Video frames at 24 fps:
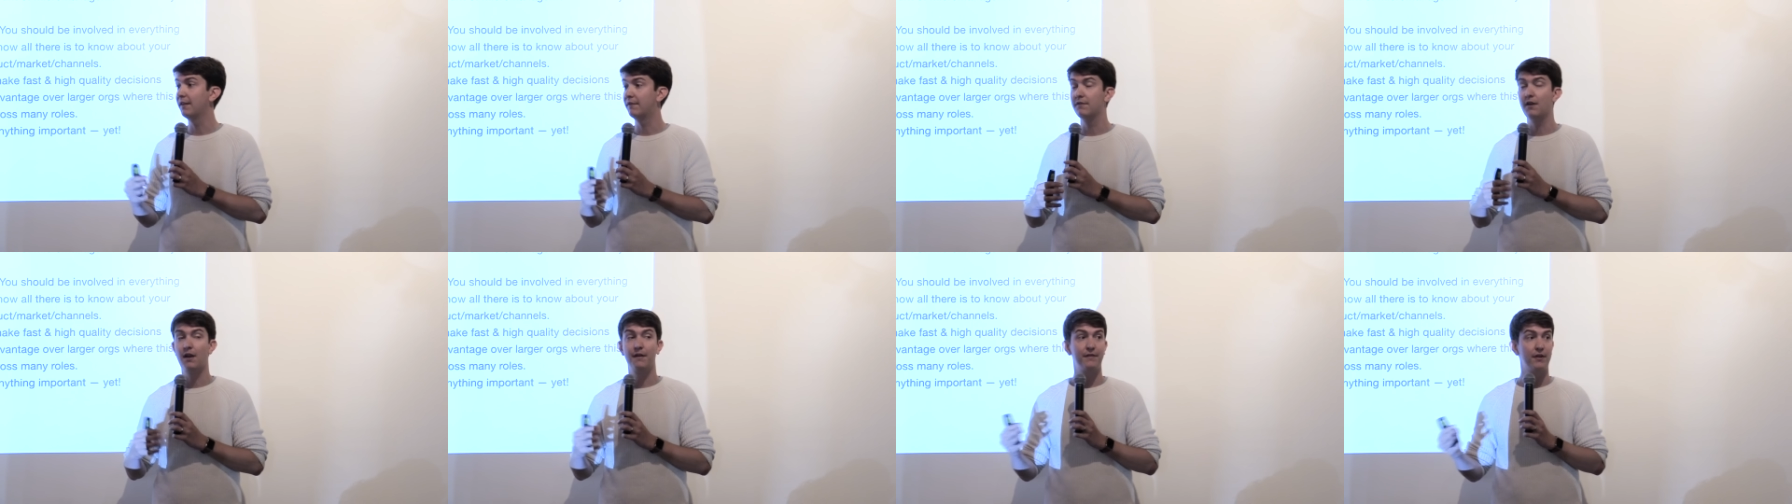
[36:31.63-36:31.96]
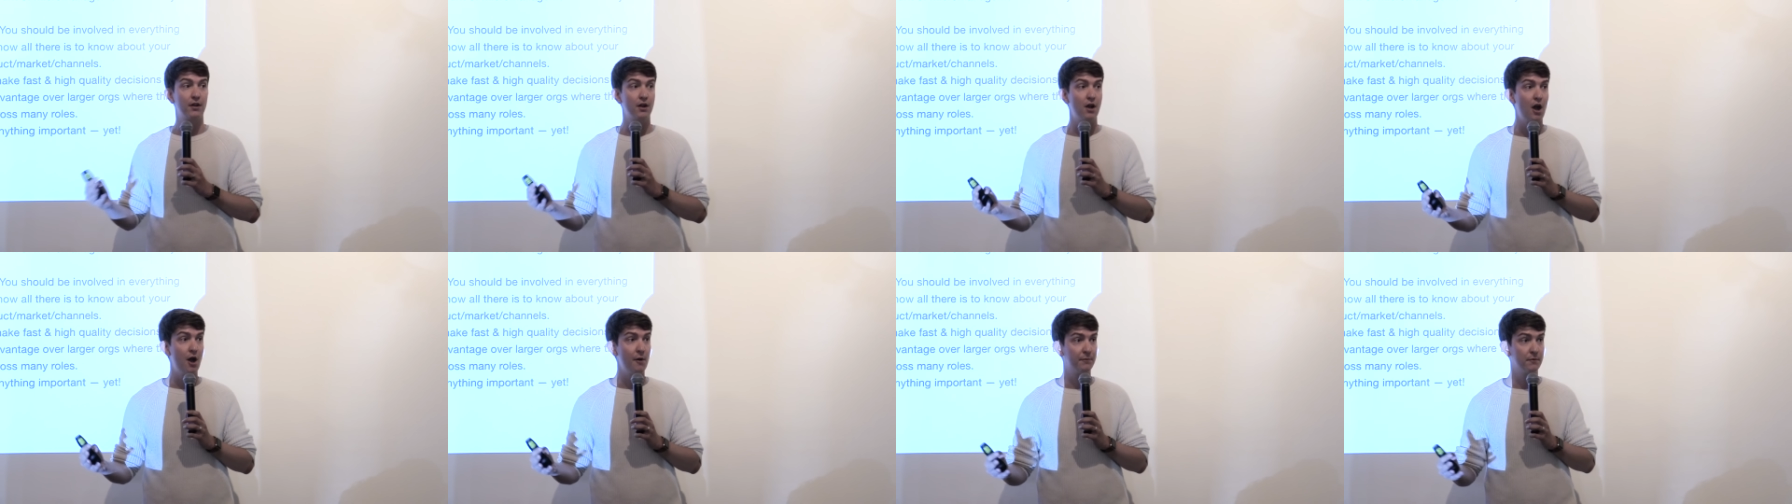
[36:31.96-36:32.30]
It's not
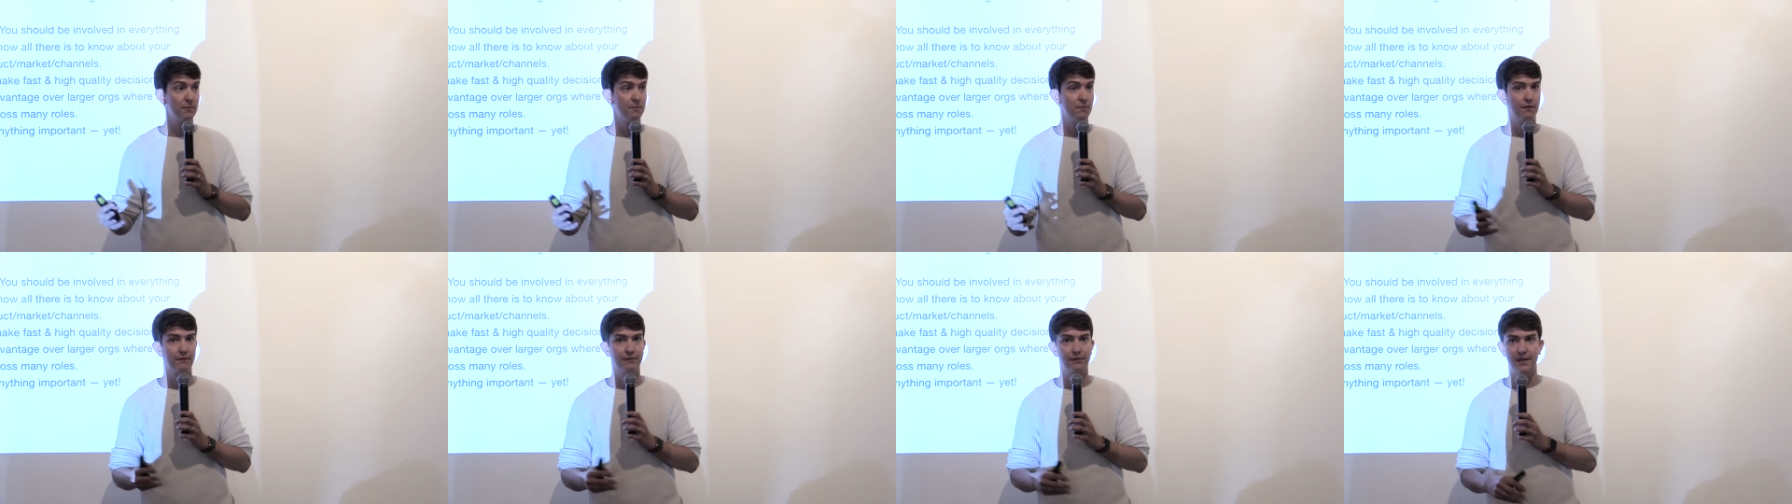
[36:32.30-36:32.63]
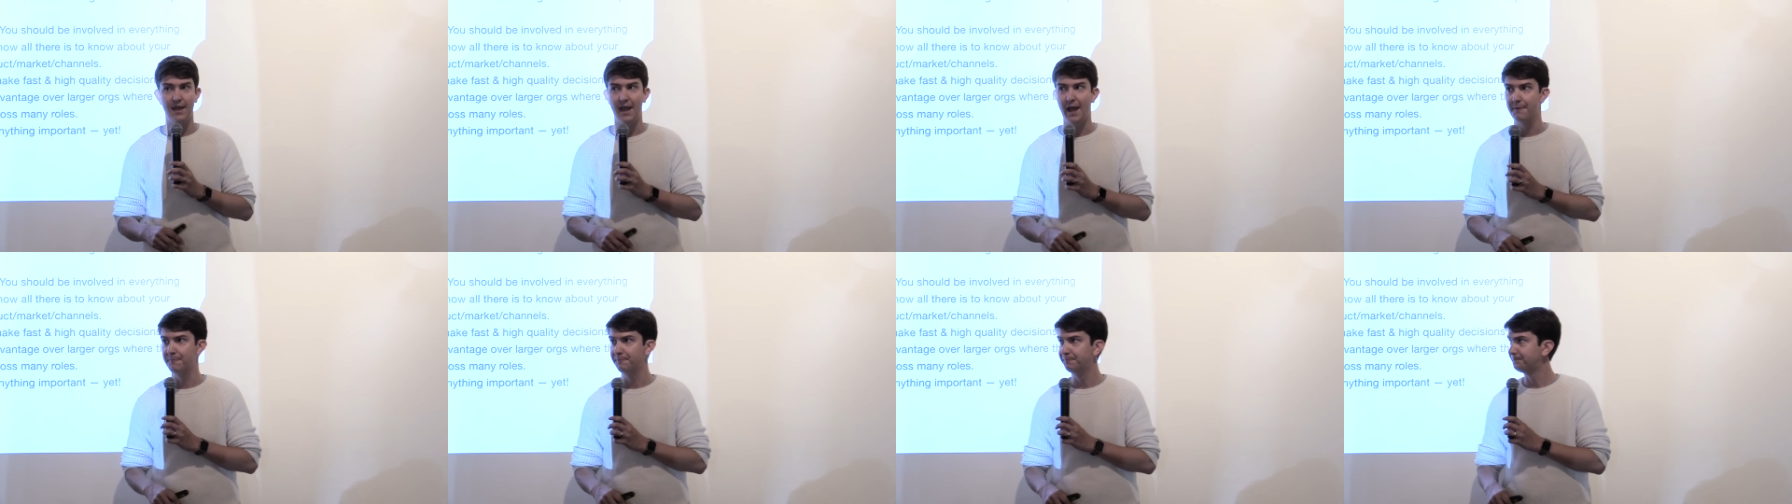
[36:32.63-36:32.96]
very optimal for
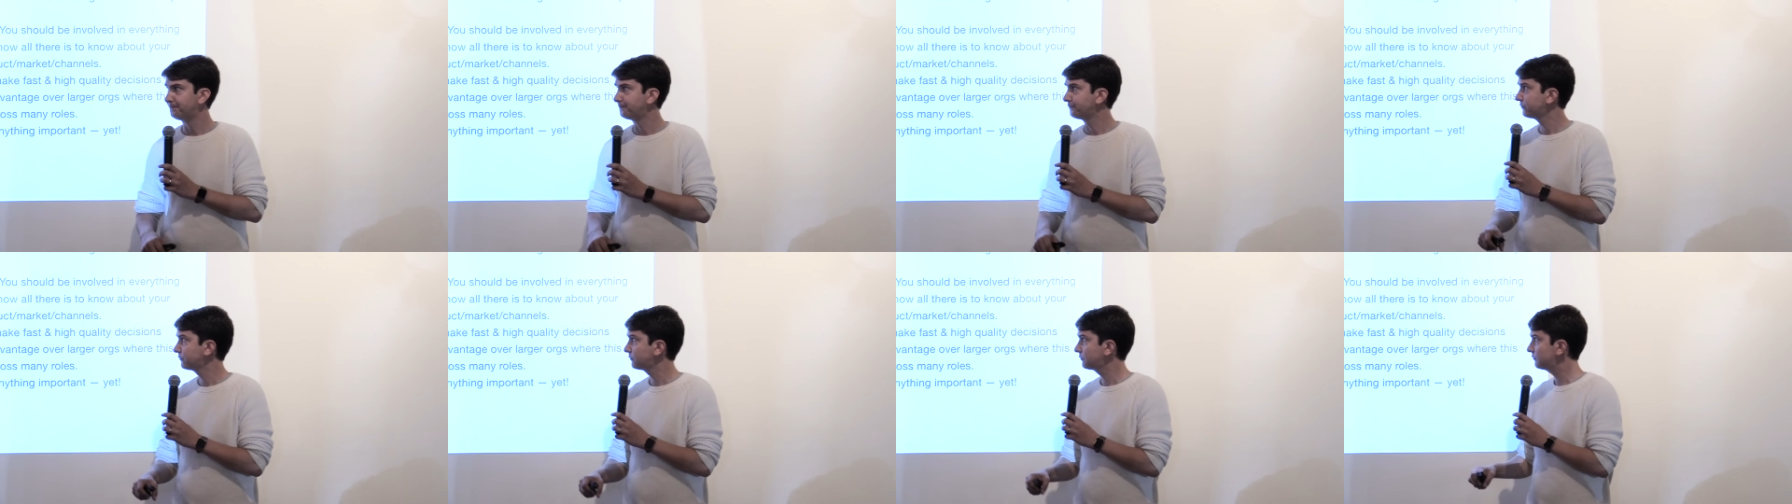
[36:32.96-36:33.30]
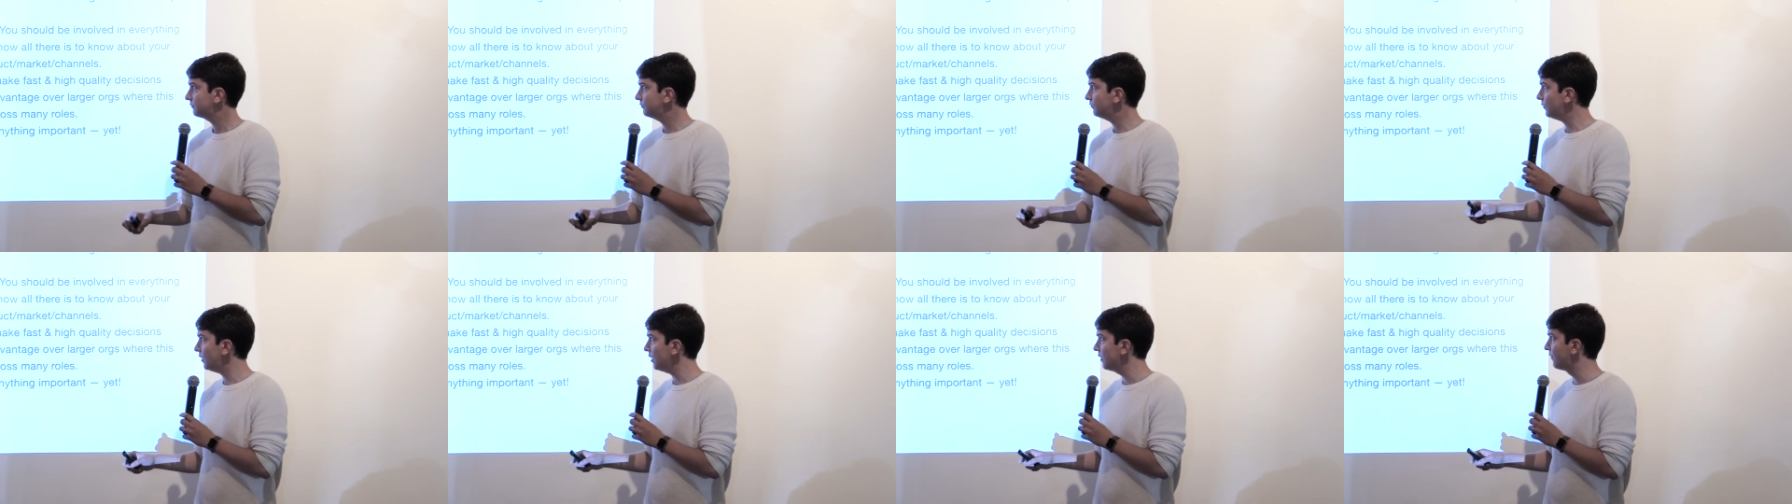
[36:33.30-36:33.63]
that.
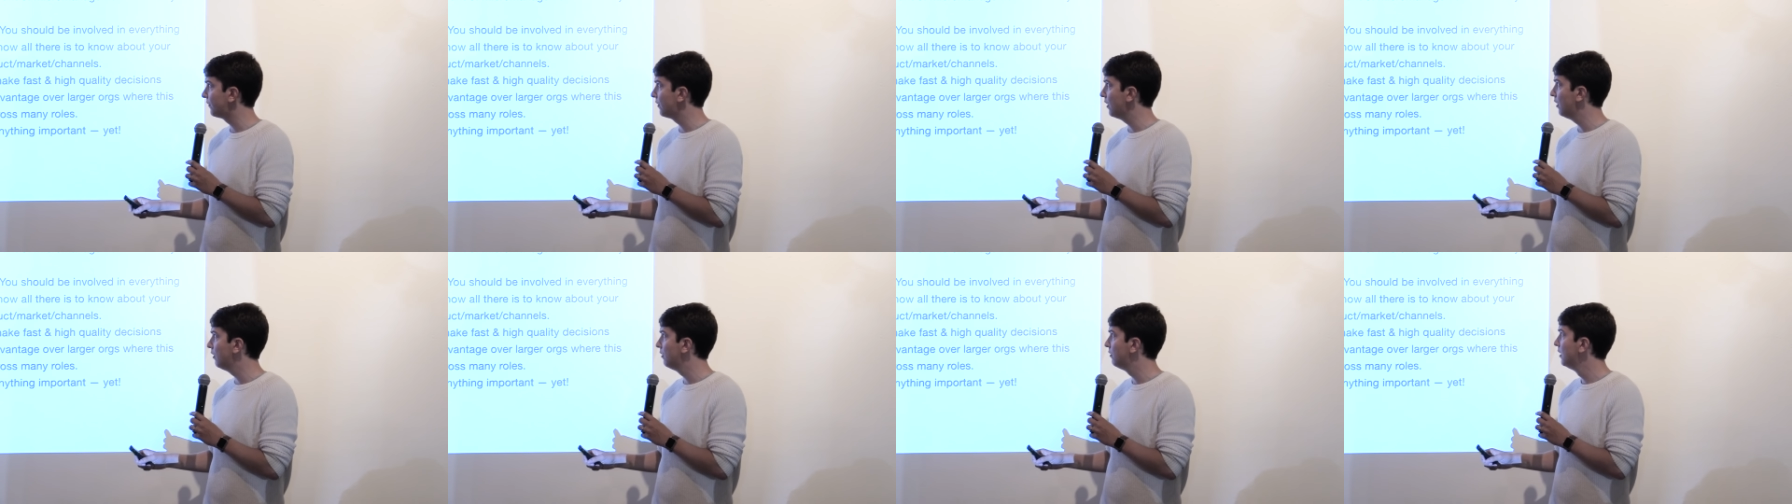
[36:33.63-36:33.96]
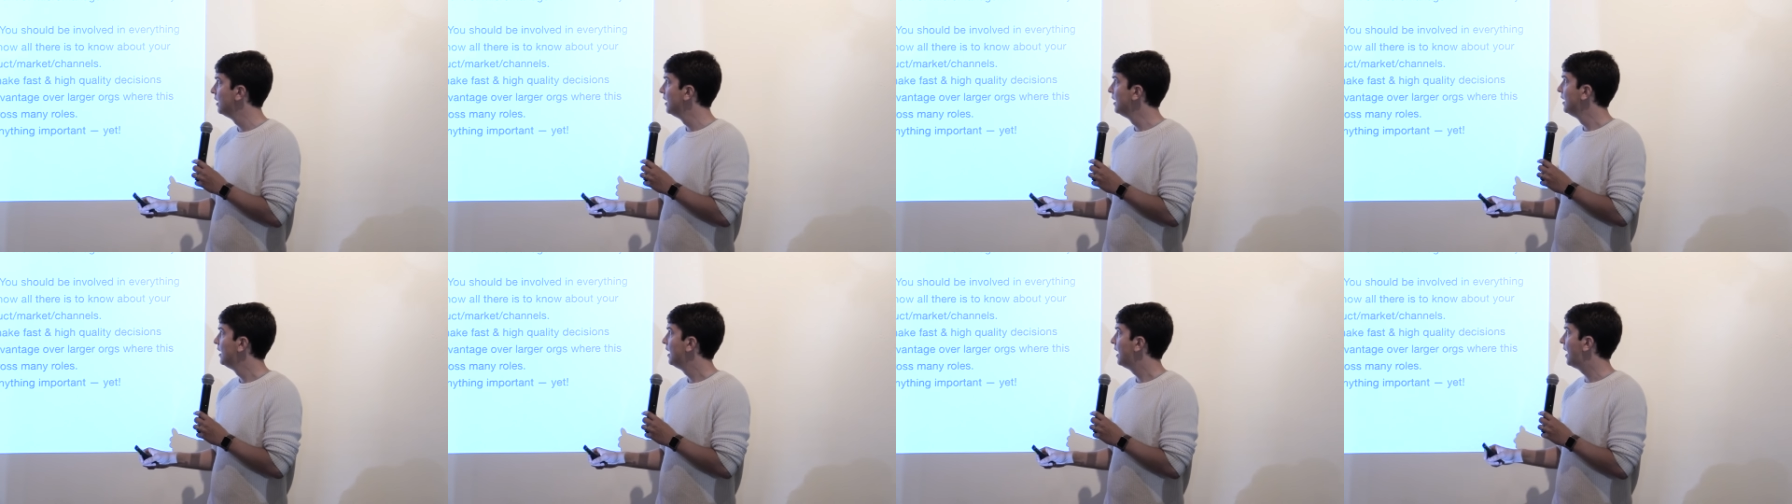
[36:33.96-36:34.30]
So
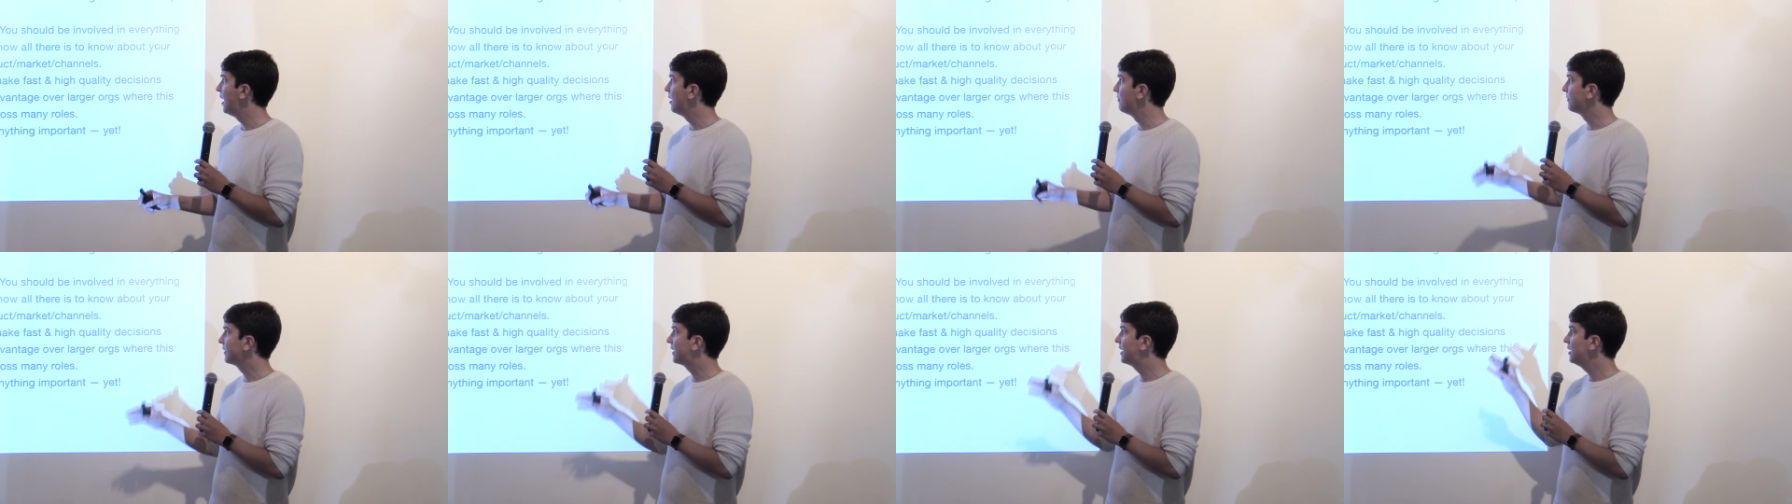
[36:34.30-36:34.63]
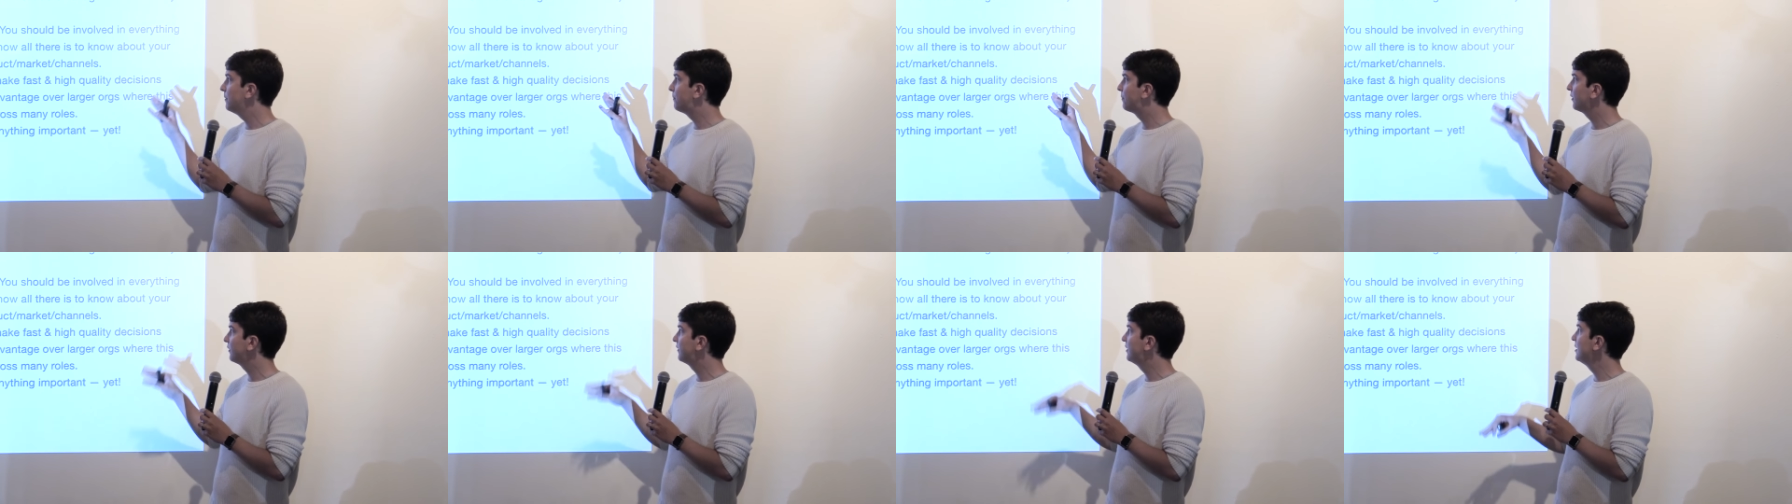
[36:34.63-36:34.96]

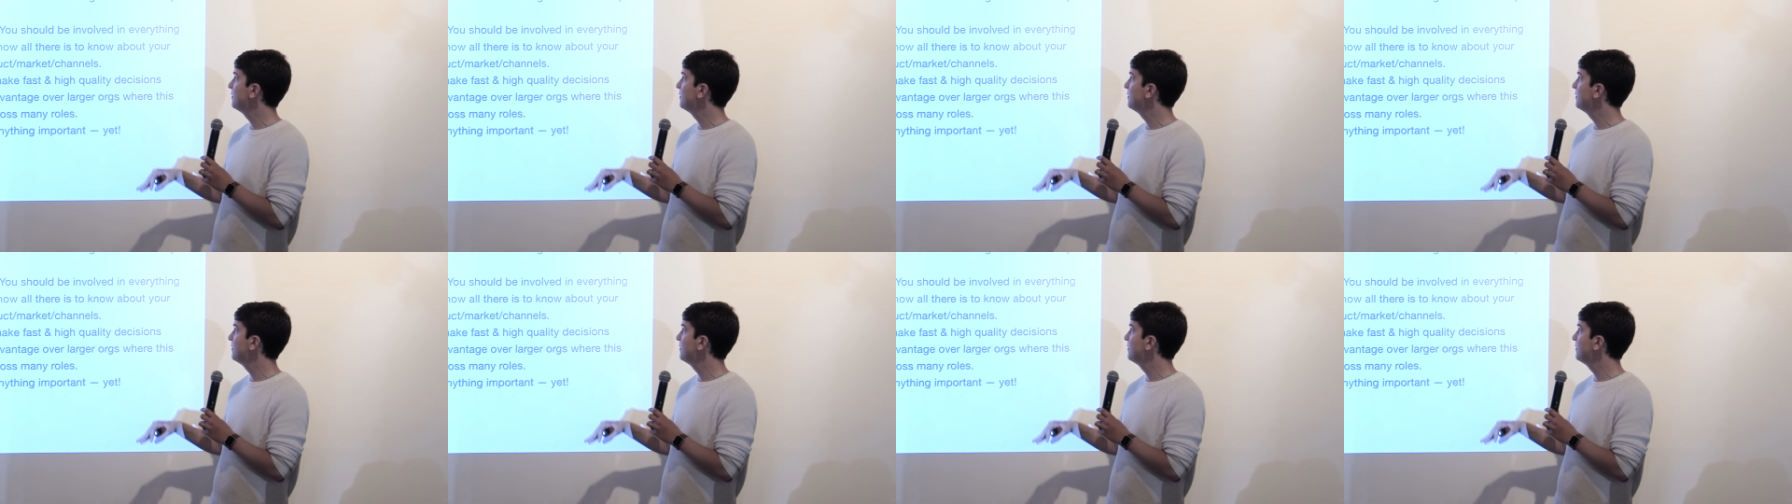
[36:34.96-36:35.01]
keep your